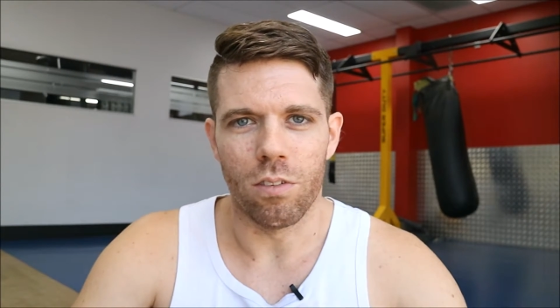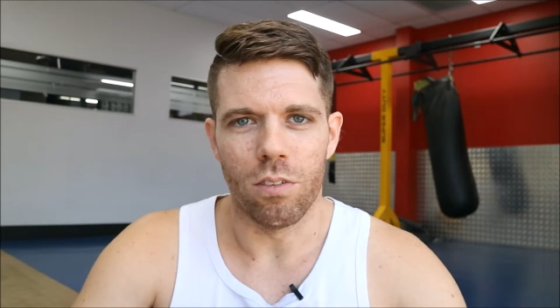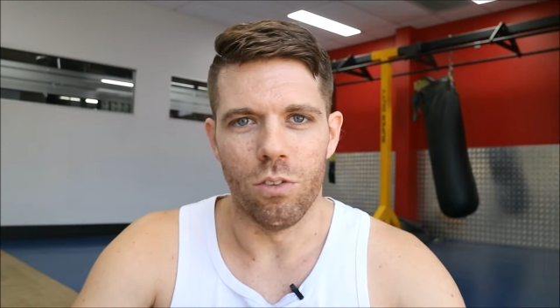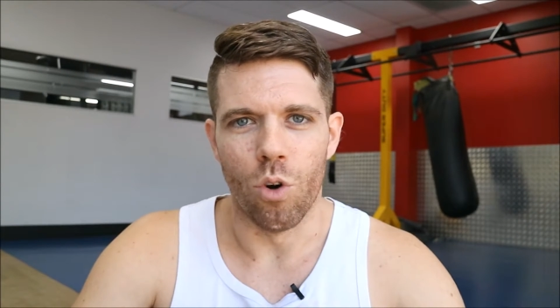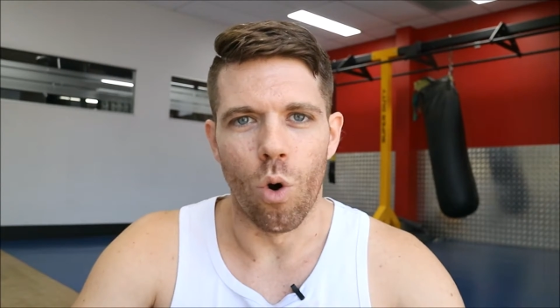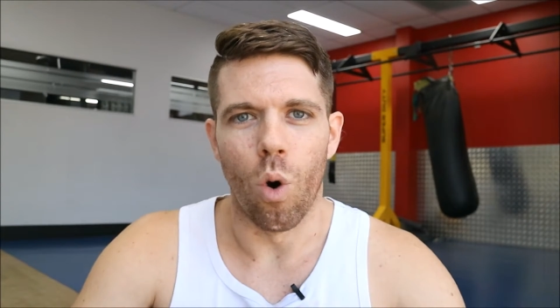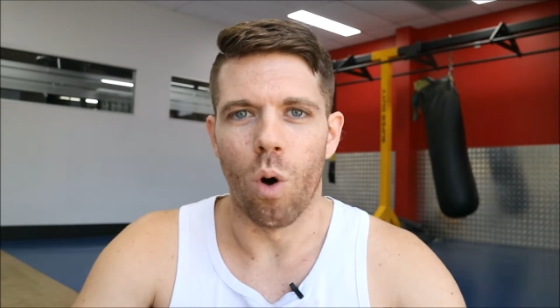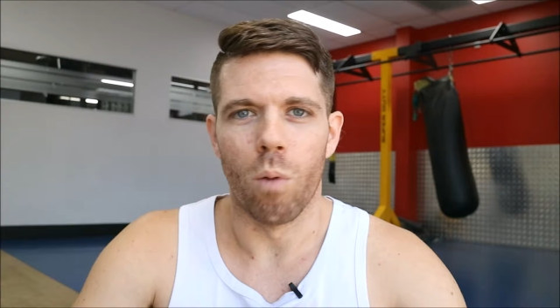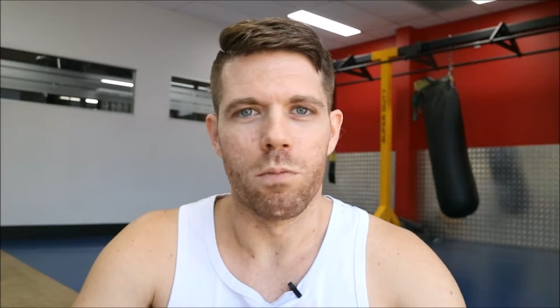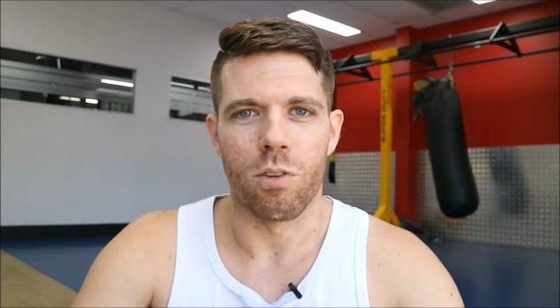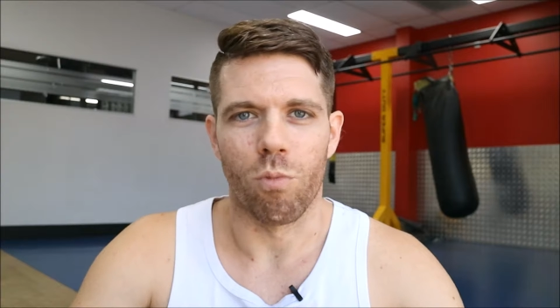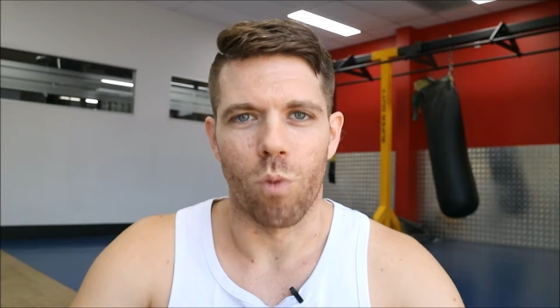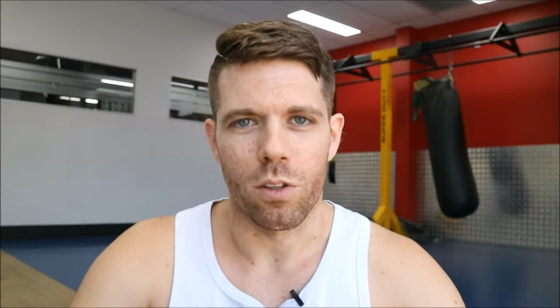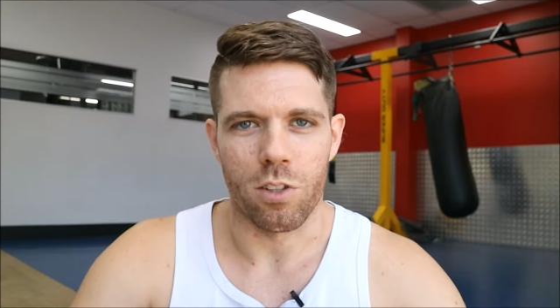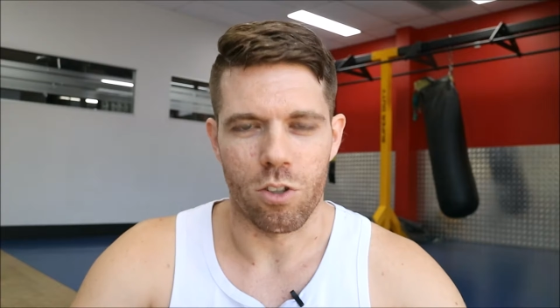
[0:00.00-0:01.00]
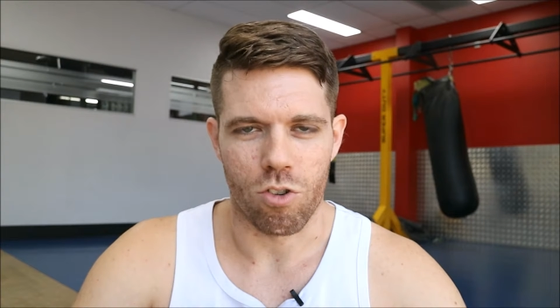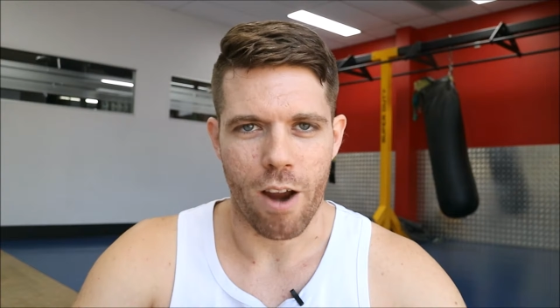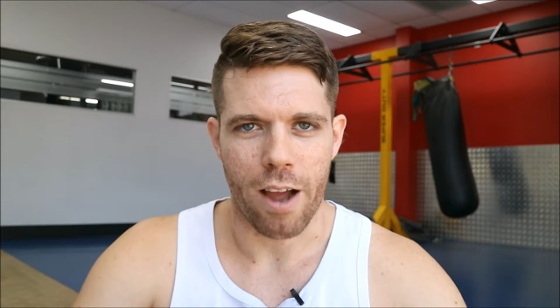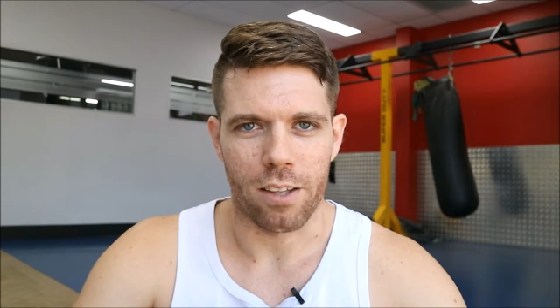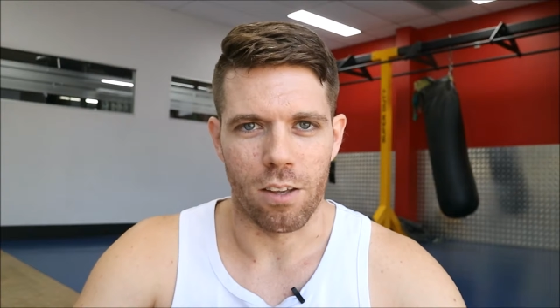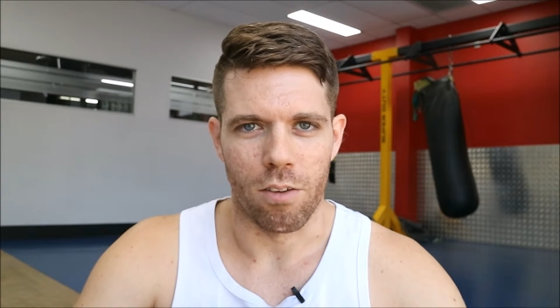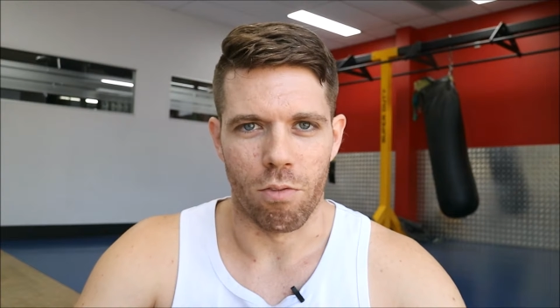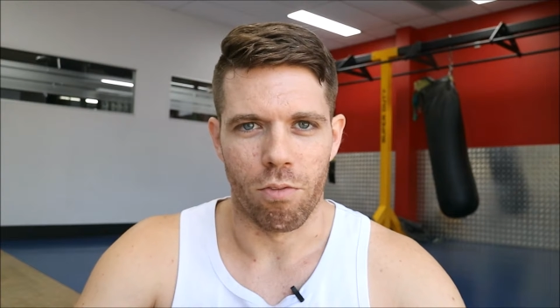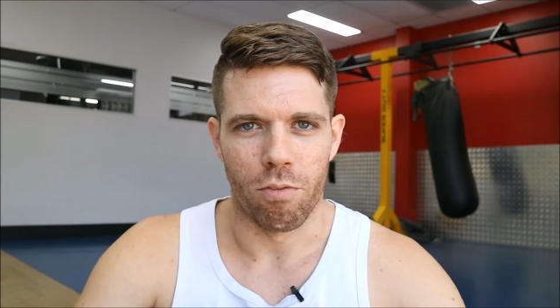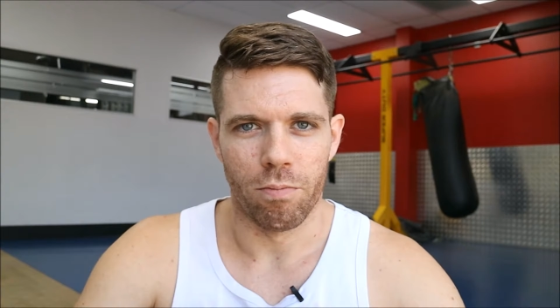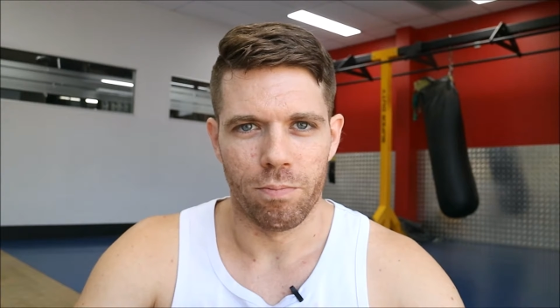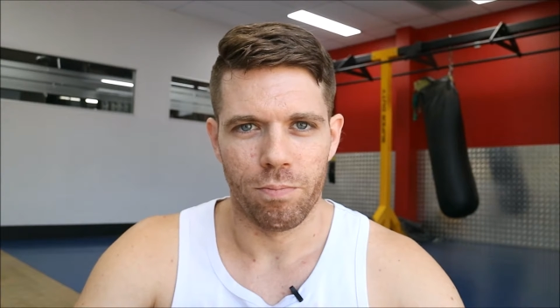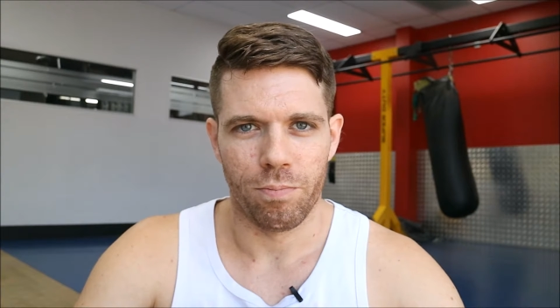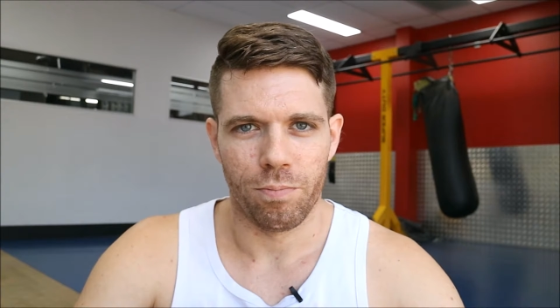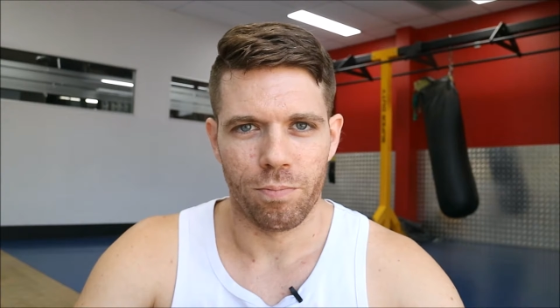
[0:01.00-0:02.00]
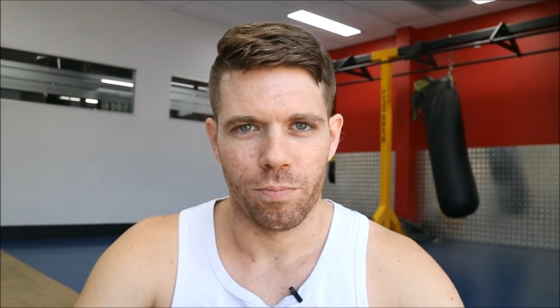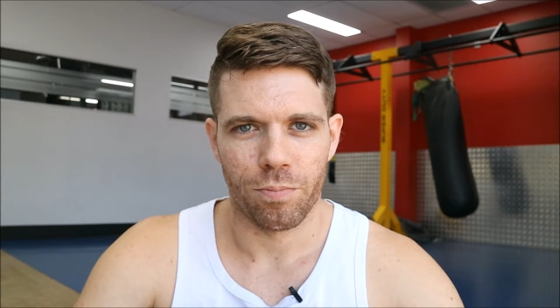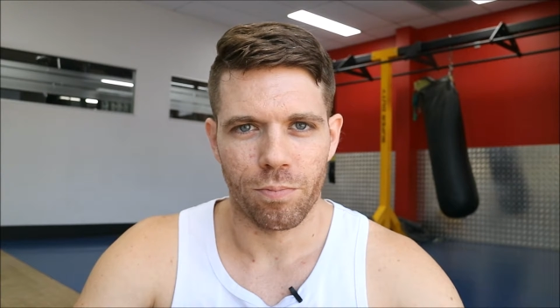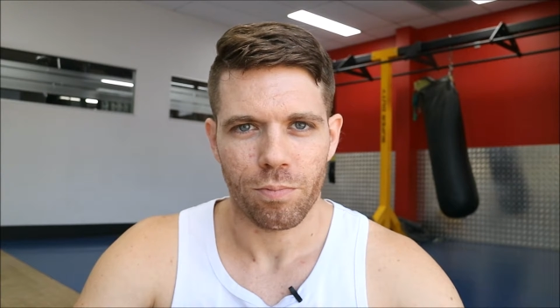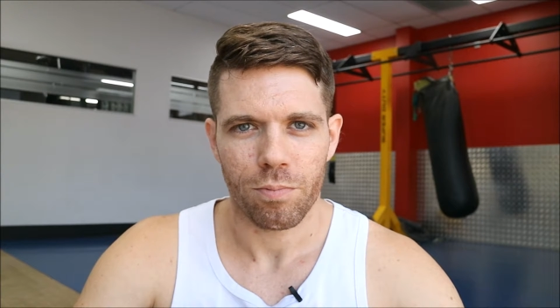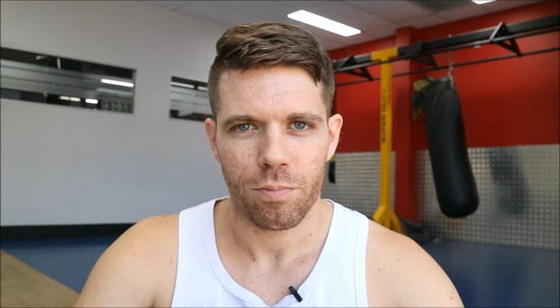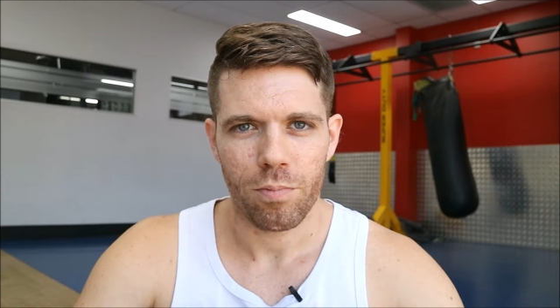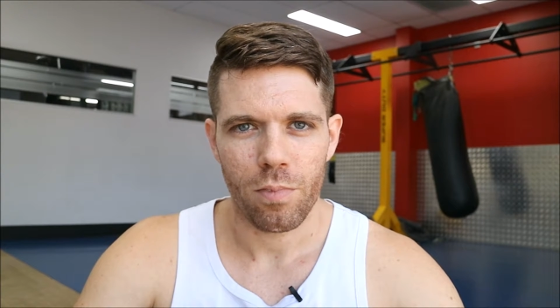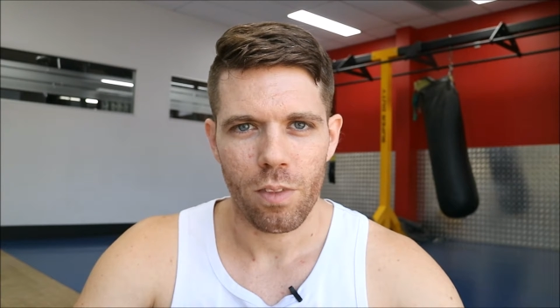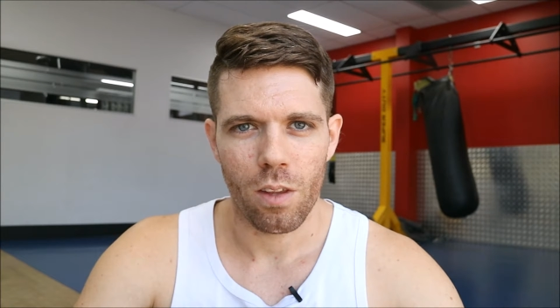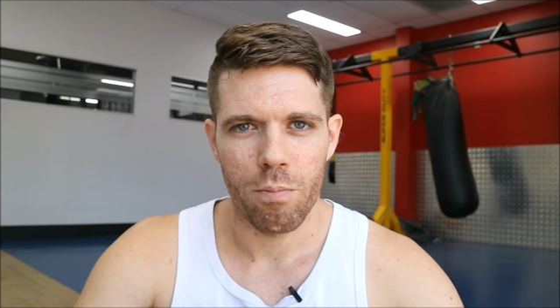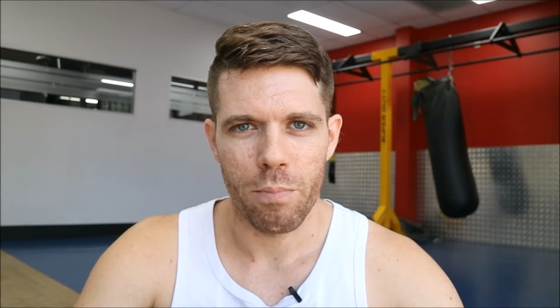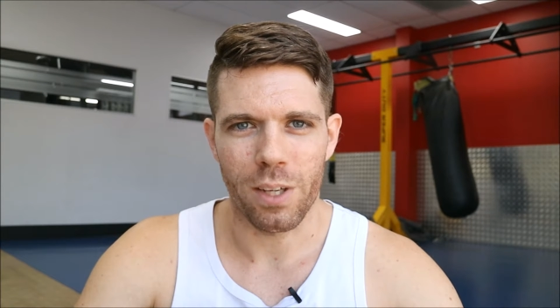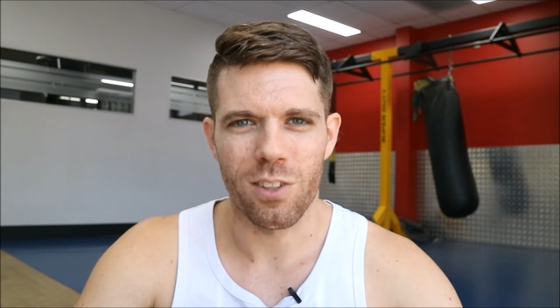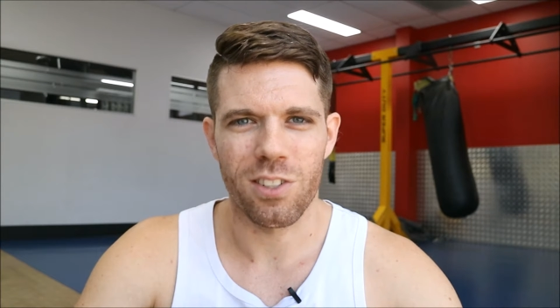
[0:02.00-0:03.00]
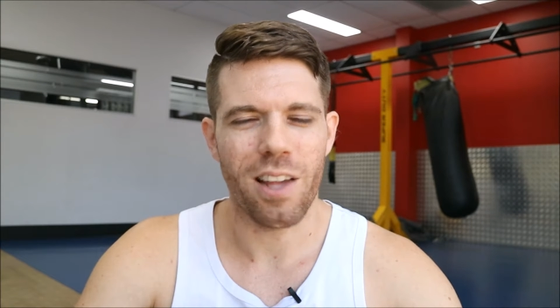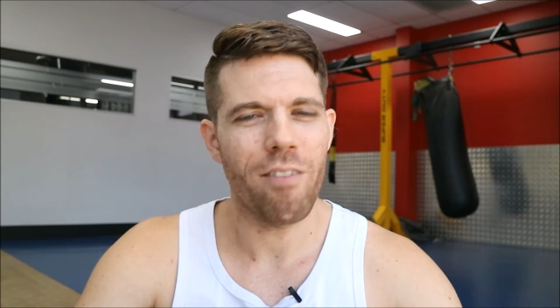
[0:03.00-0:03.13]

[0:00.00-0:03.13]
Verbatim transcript: norms of what's attractive. Because